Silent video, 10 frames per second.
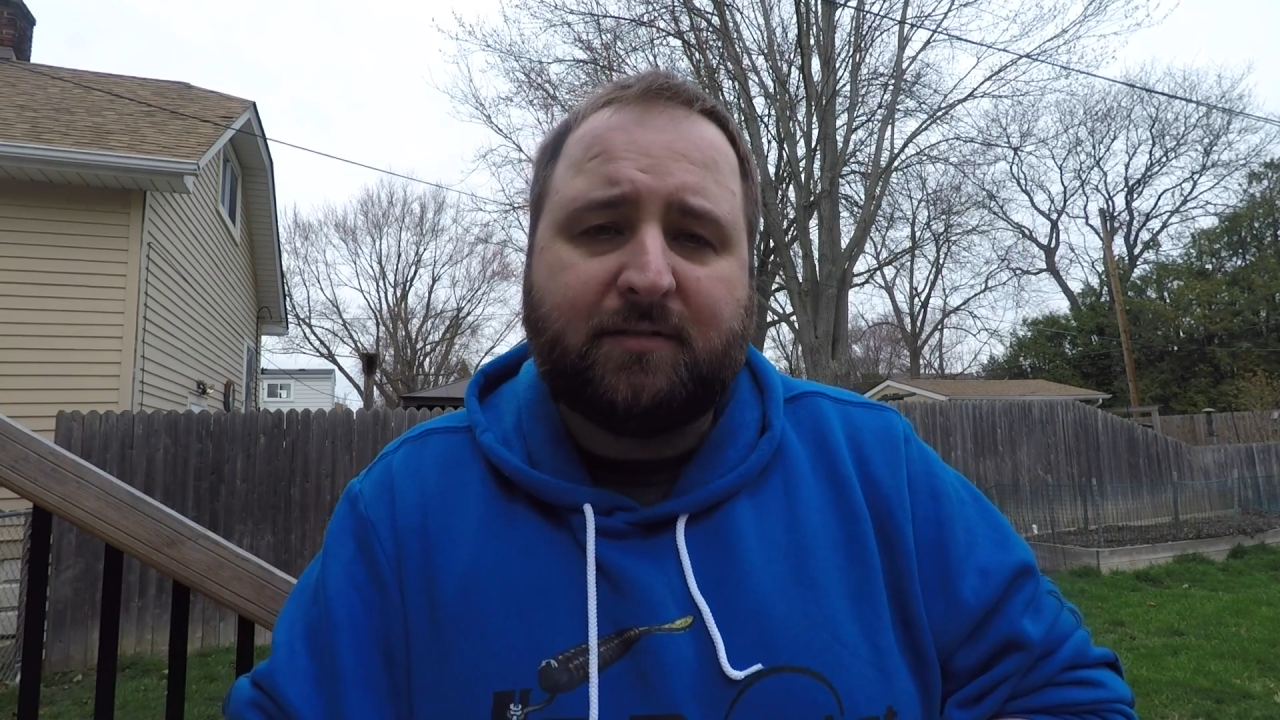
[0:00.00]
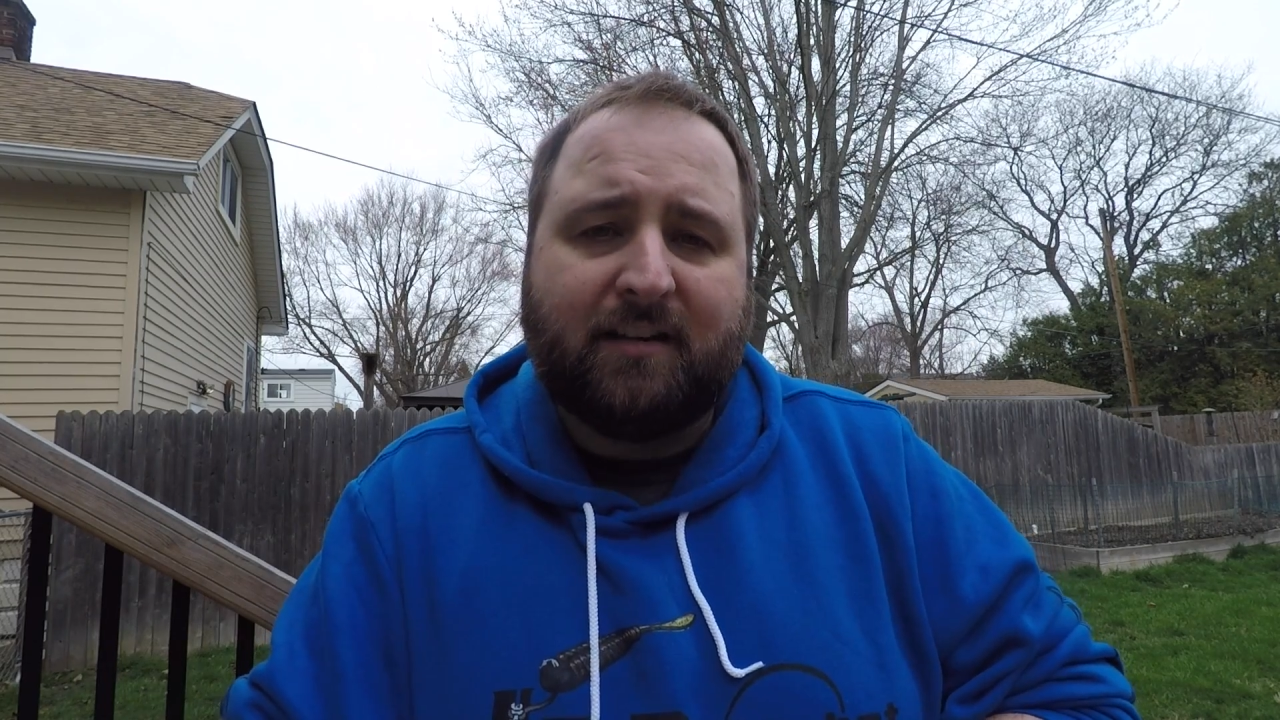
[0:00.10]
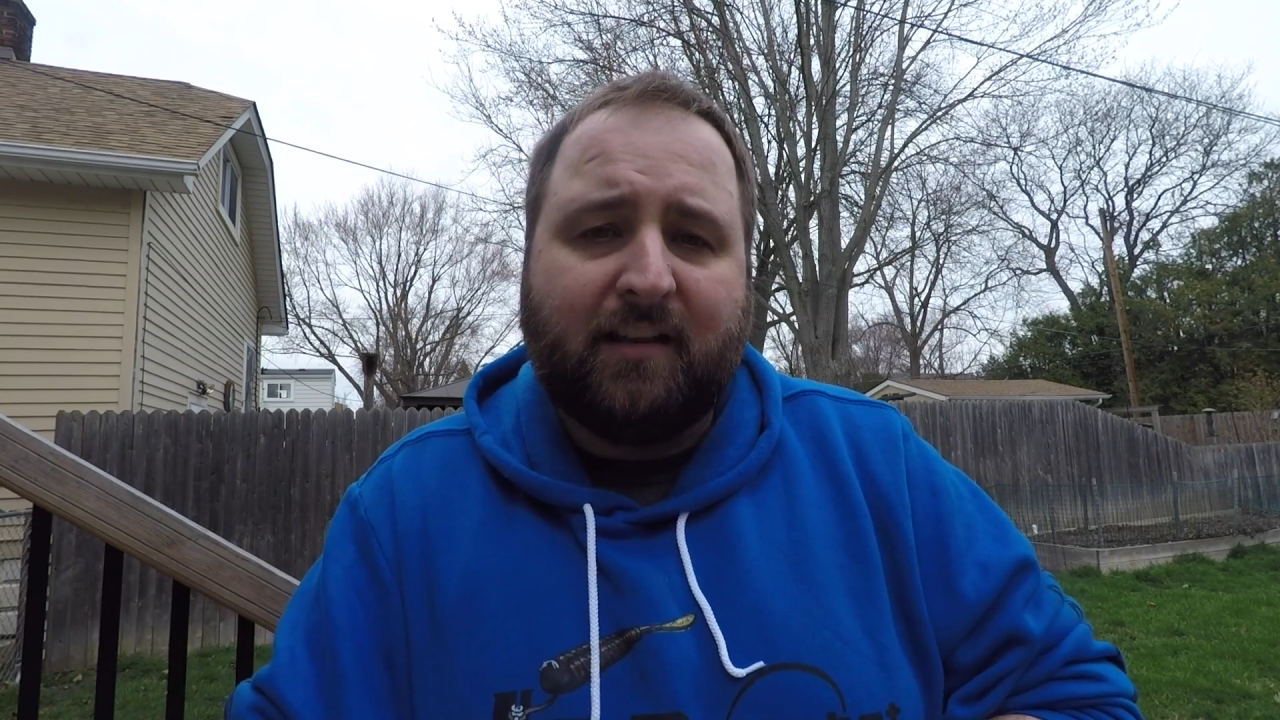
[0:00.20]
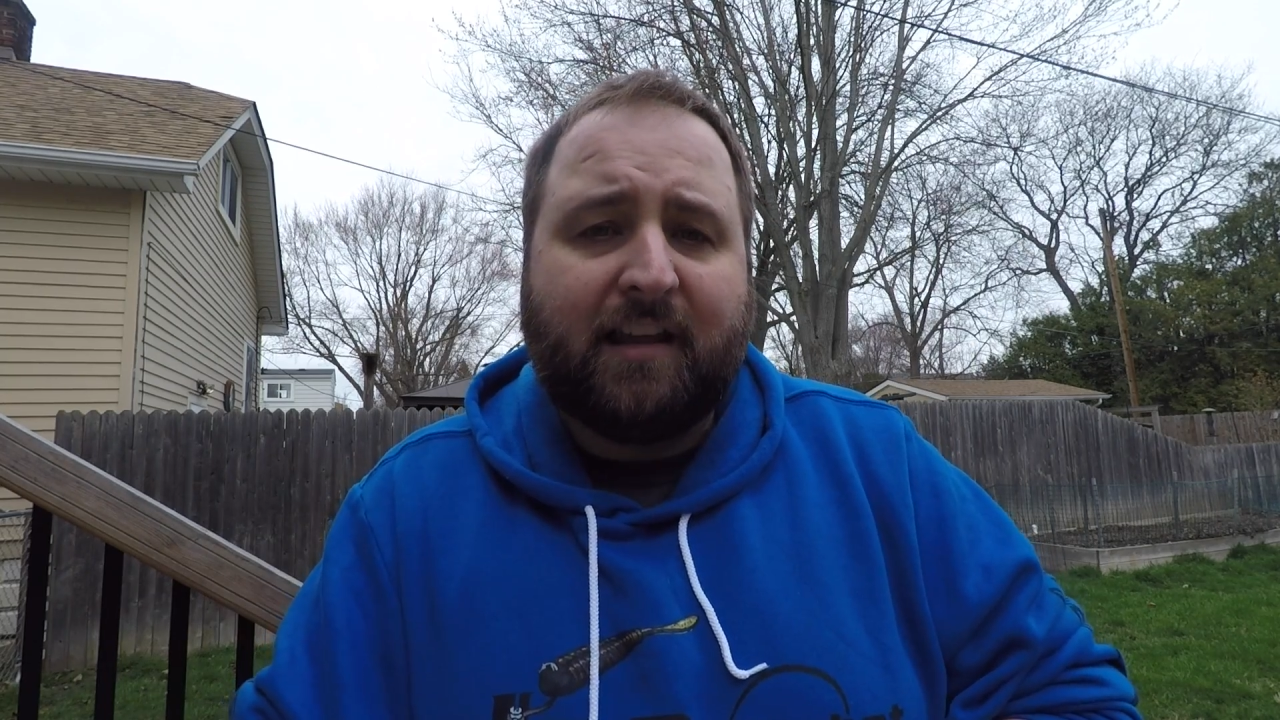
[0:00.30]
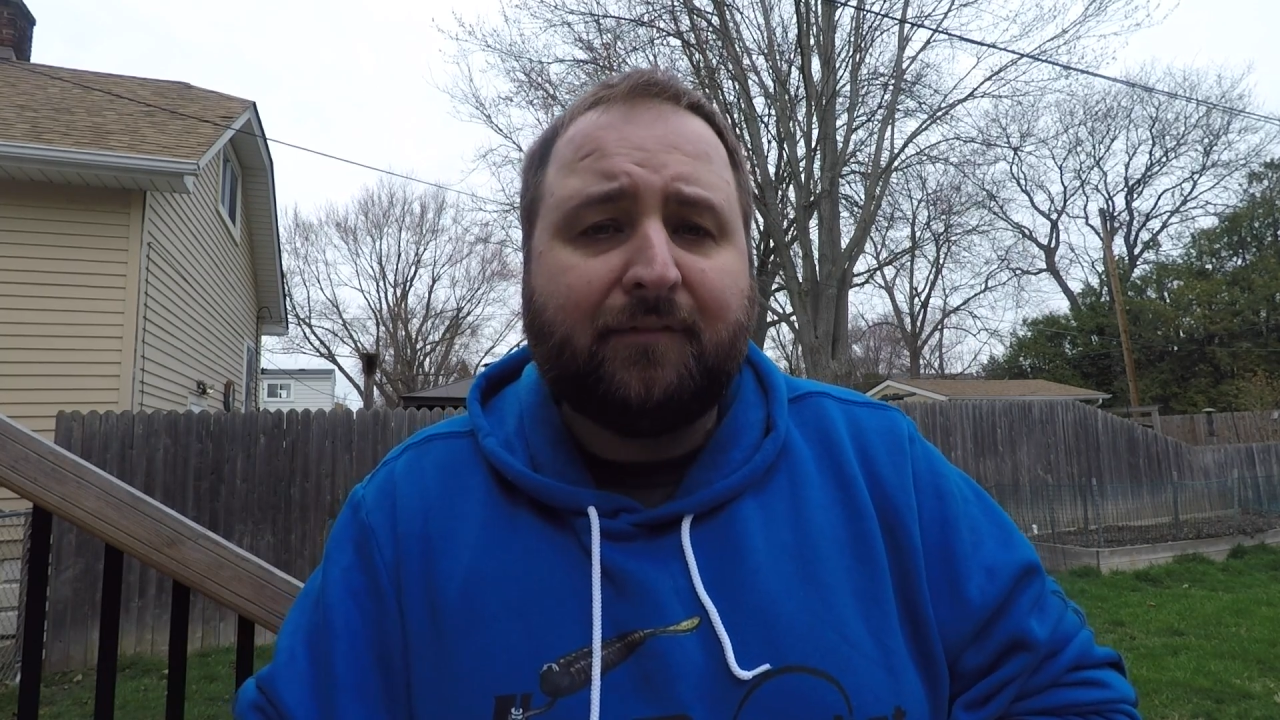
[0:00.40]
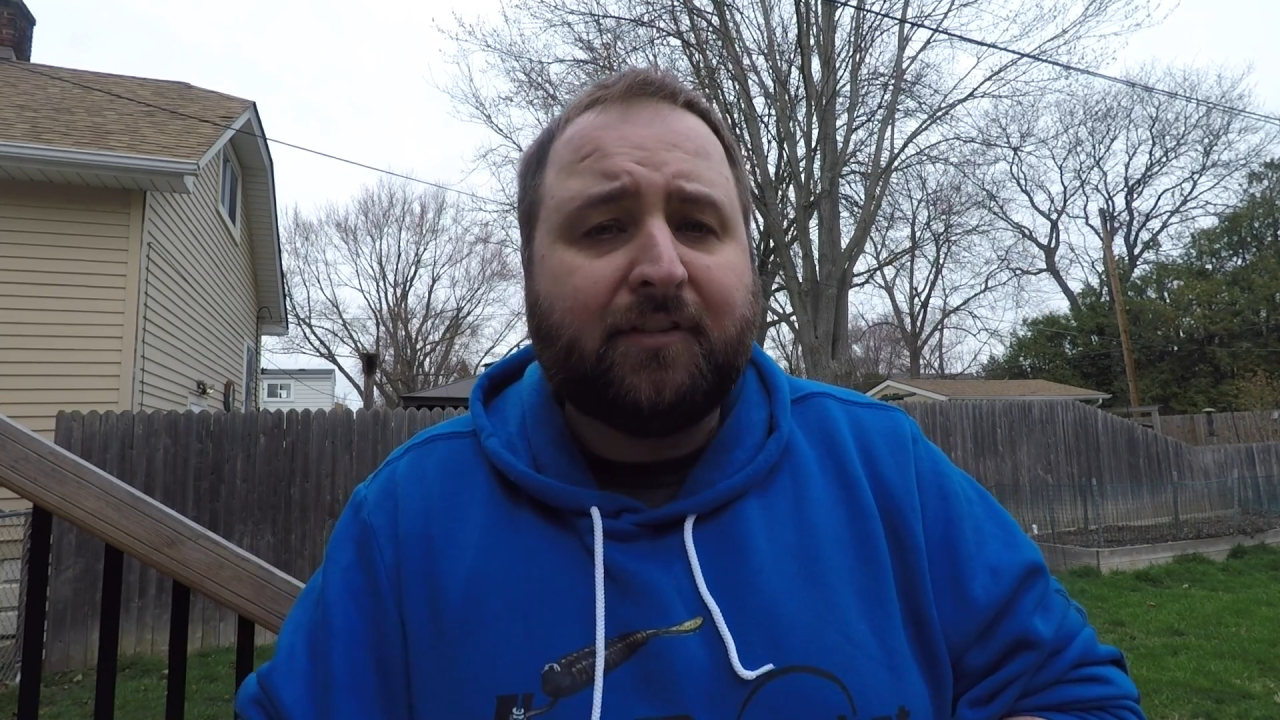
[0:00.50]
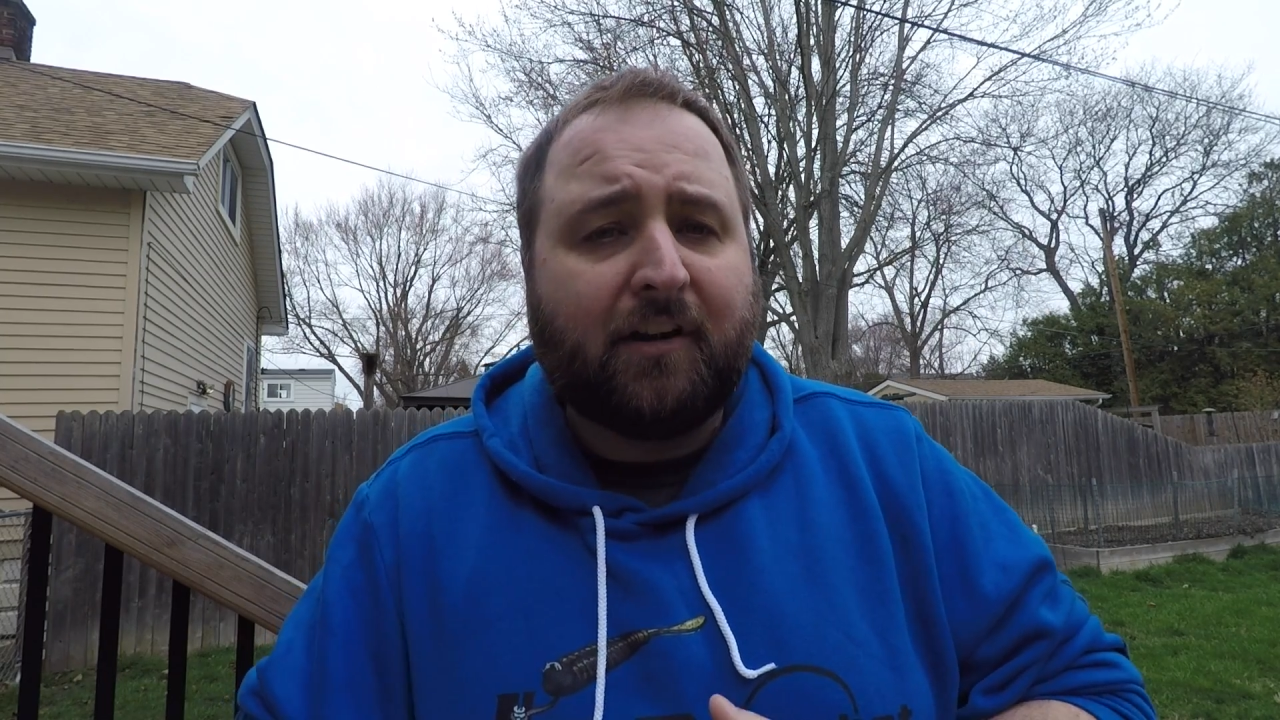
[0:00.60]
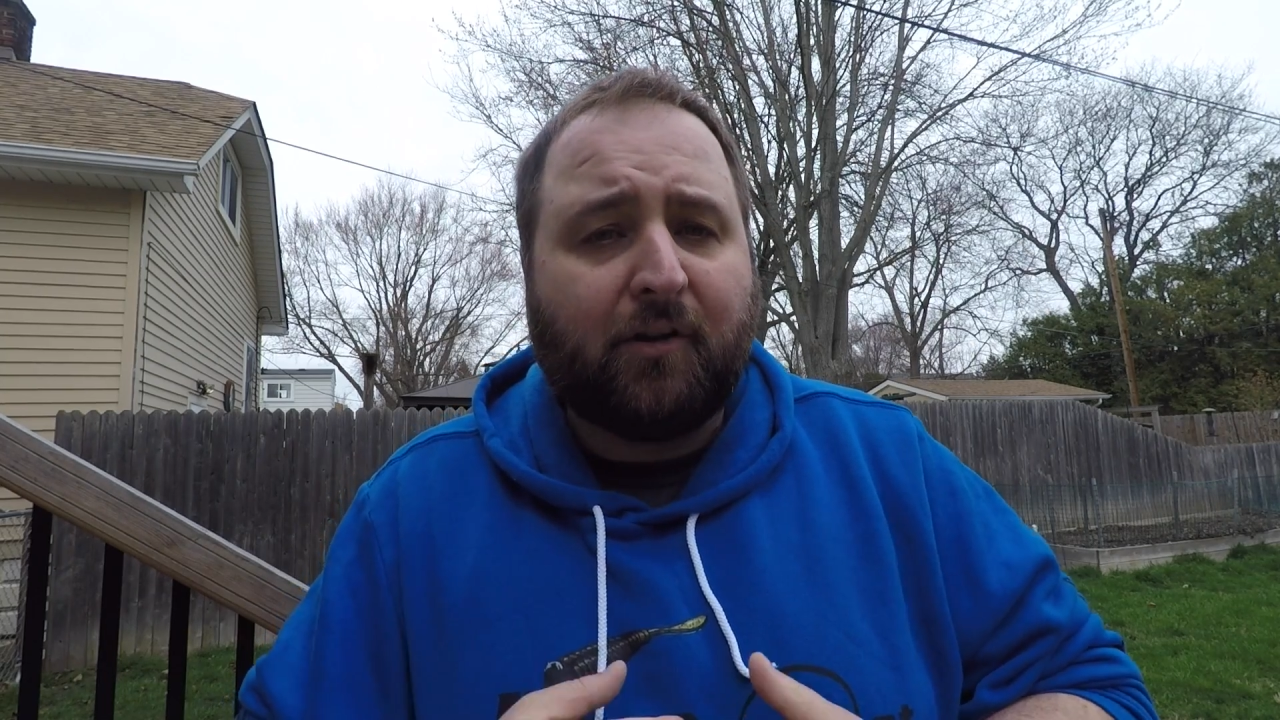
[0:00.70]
on the lake have done a